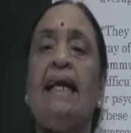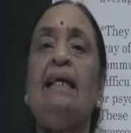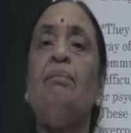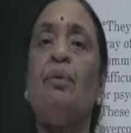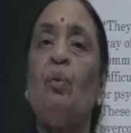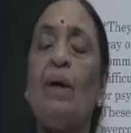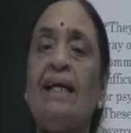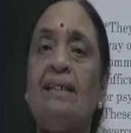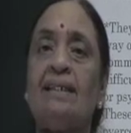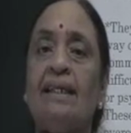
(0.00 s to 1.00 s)
in
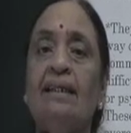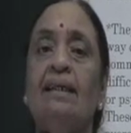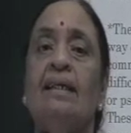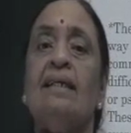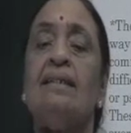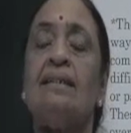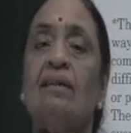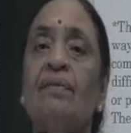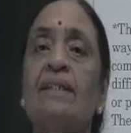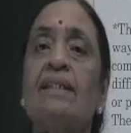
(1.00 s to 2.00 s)
providing
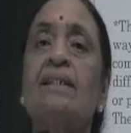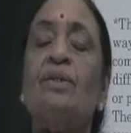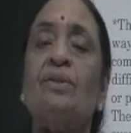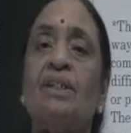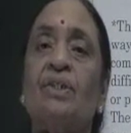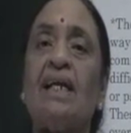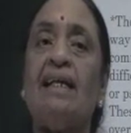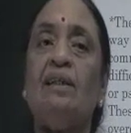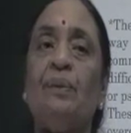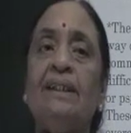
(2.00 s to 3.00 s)
services to the
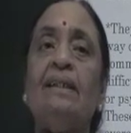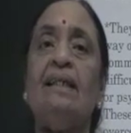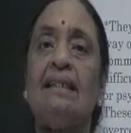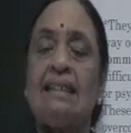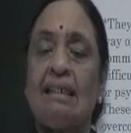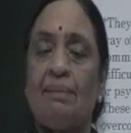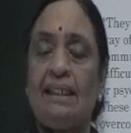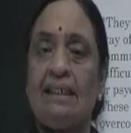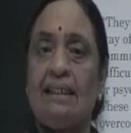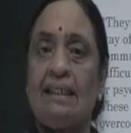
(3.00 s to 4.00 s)
child with
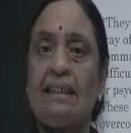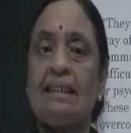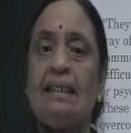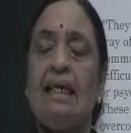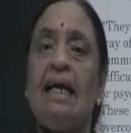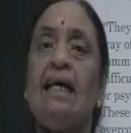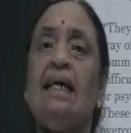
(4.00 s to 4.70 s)
disabilities.